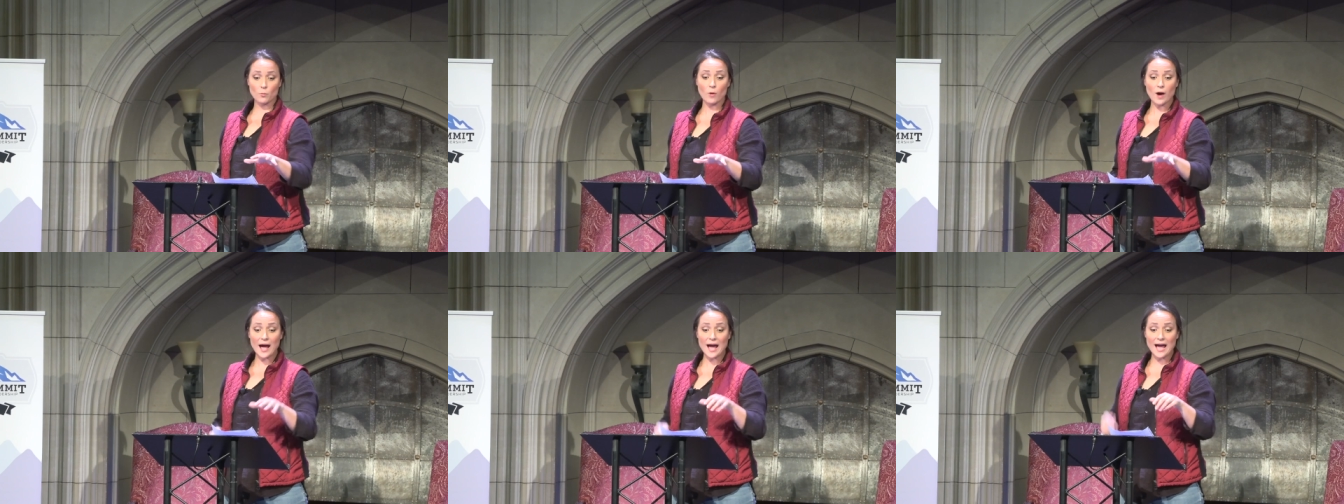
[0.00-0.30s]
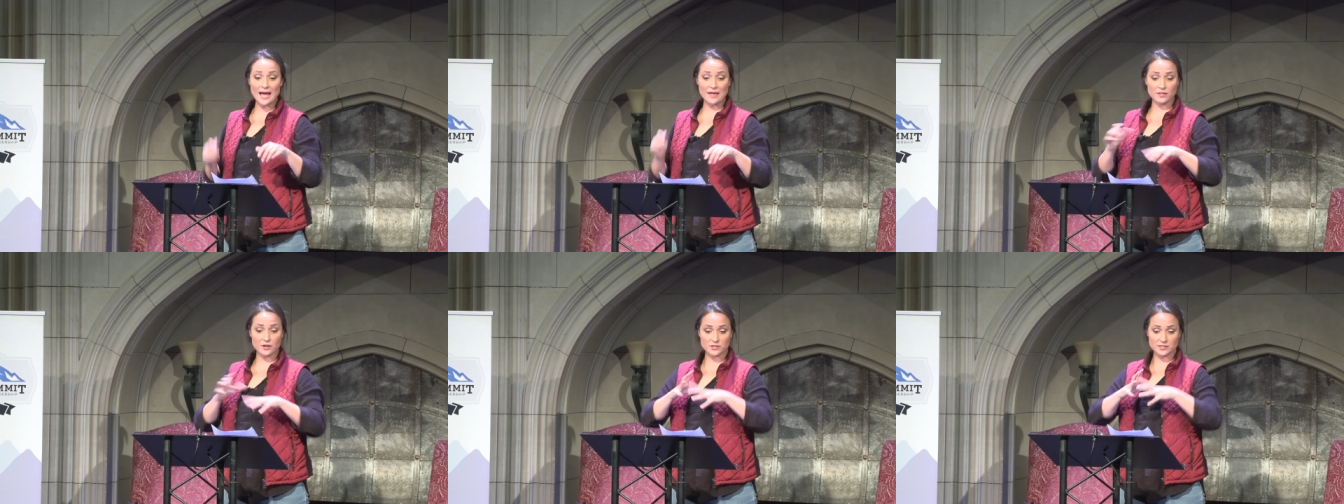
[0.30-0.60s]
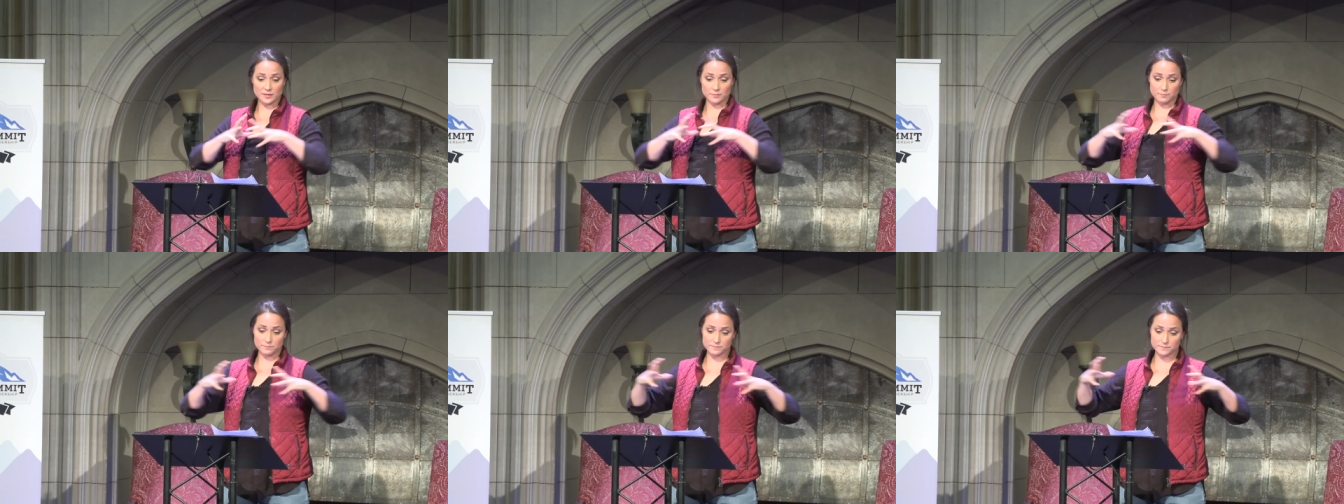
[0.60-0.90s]
why there's
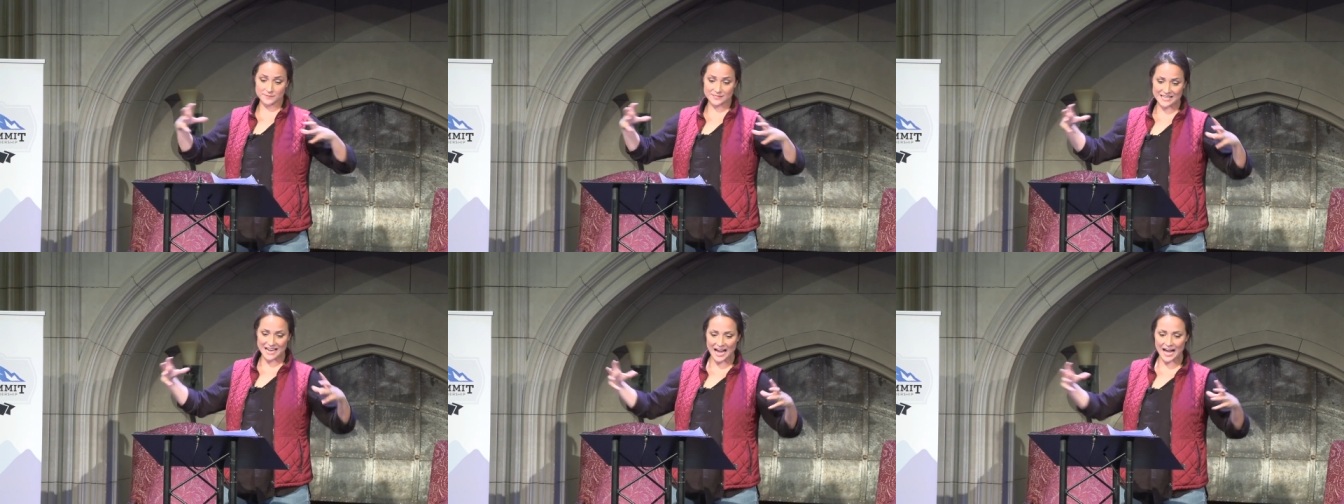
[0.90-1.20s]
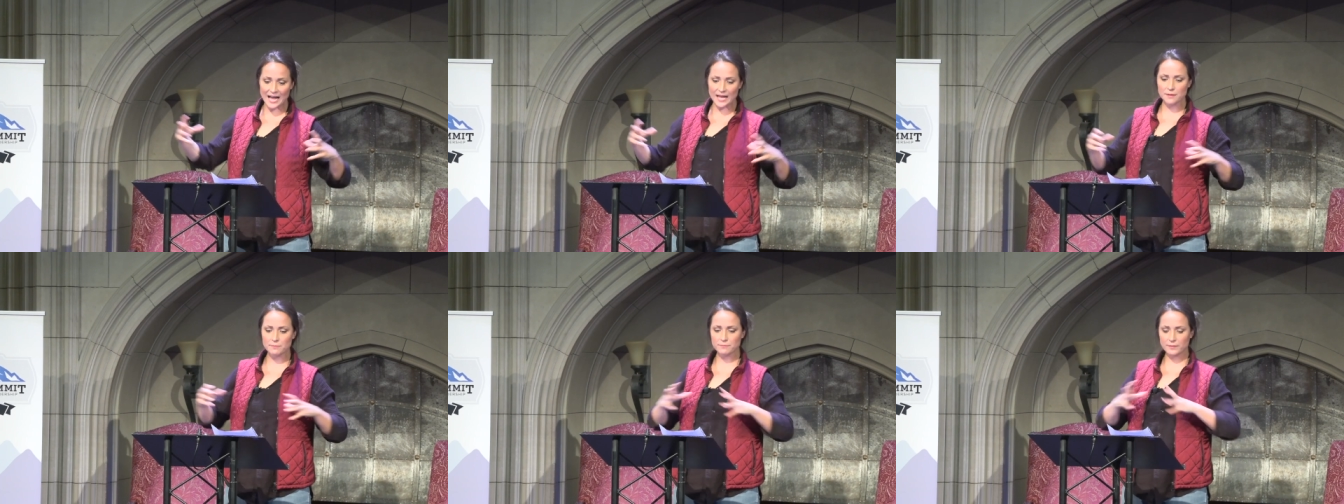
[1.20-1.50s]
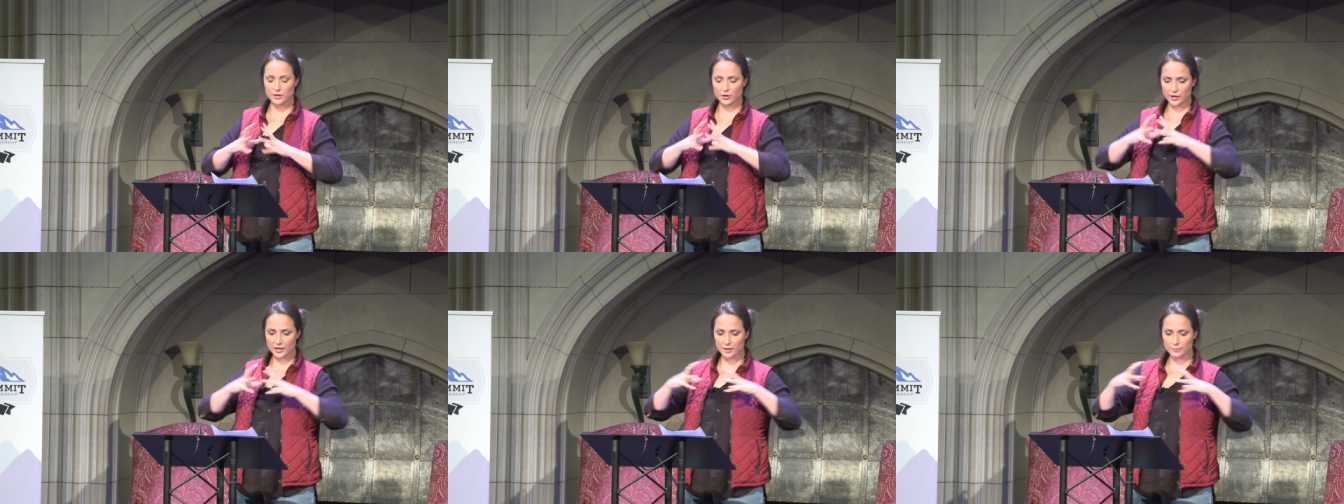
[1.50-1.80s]
a time
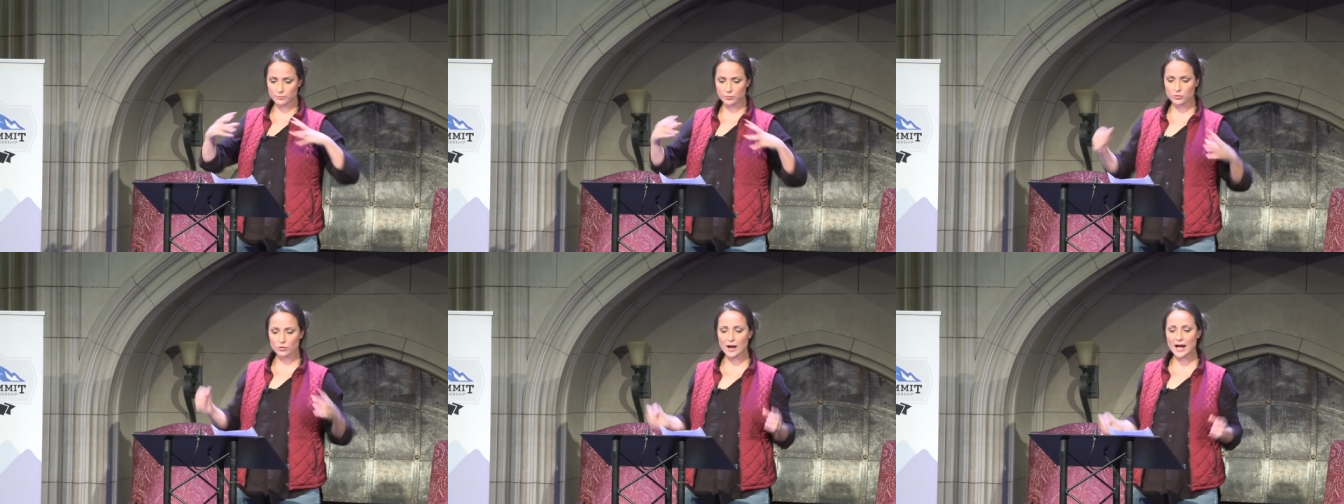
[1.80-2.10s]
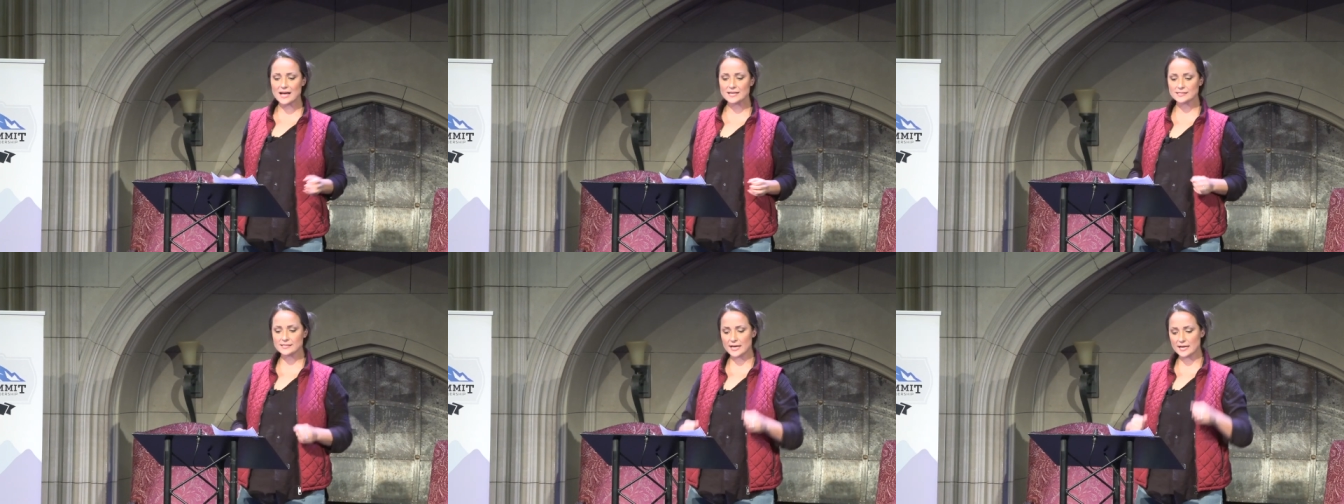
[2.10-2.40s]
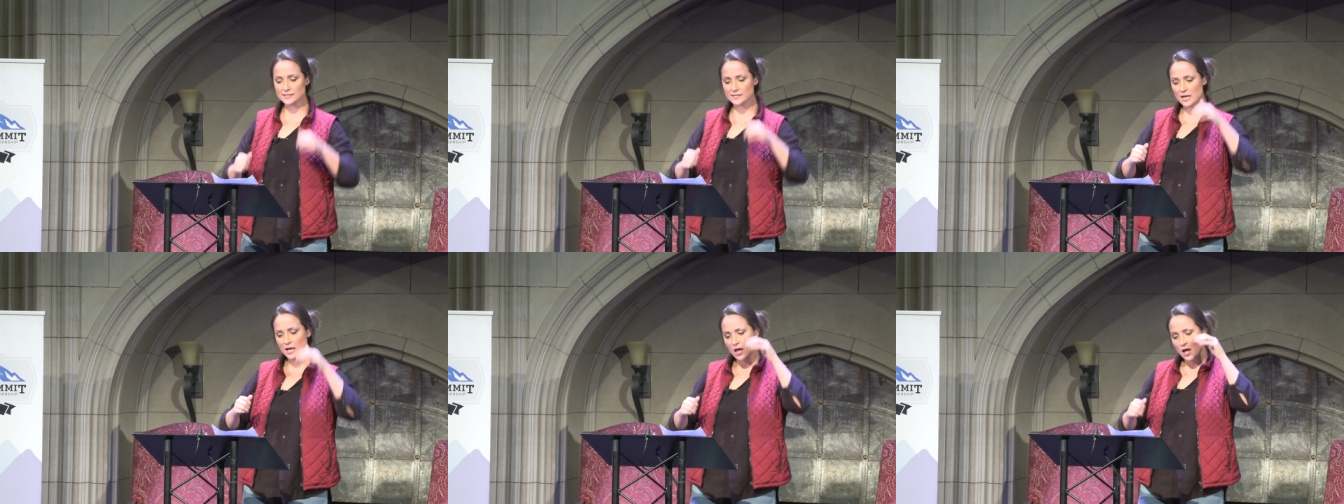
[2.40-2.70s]
period, a
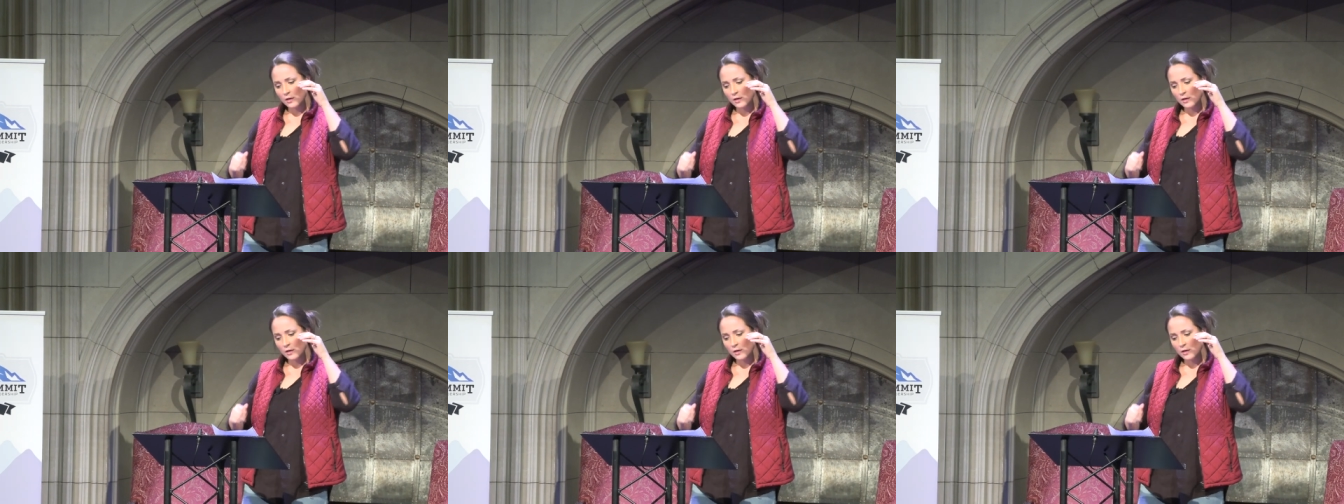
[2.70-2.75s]
process.